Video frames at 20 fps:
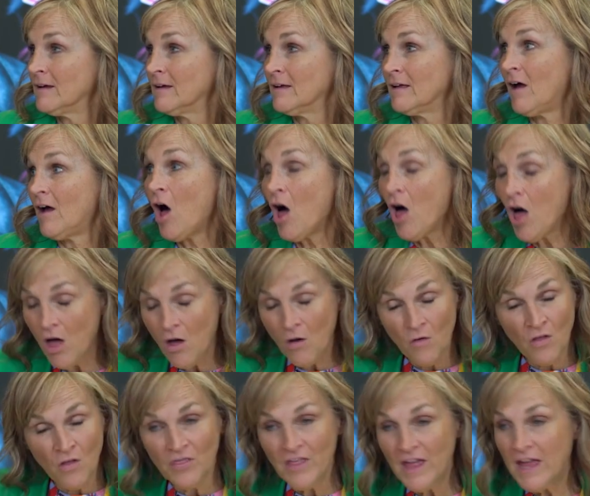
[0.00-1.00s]

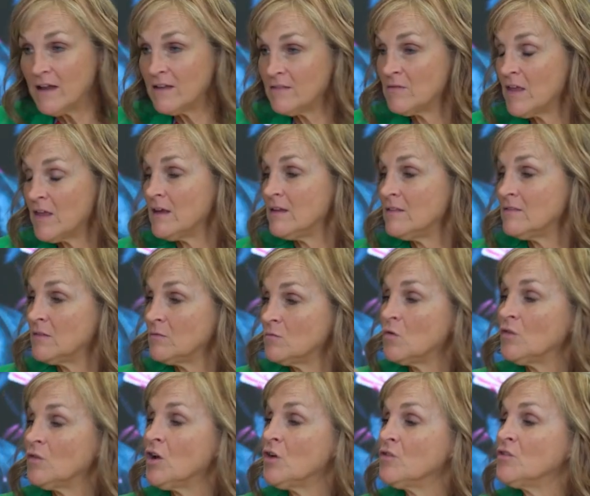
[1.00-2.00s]
Okay.
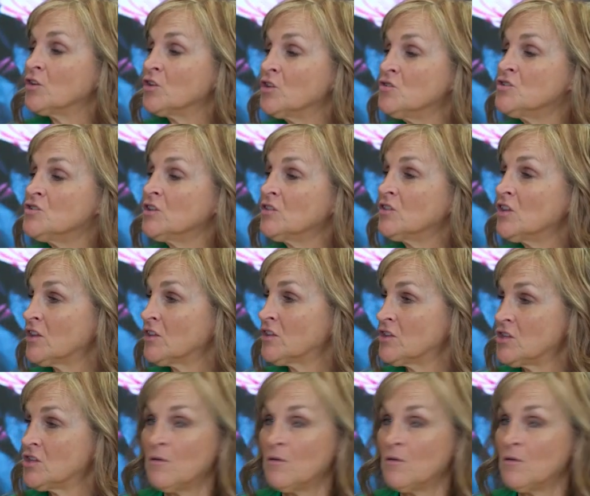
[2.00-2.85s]
They're using the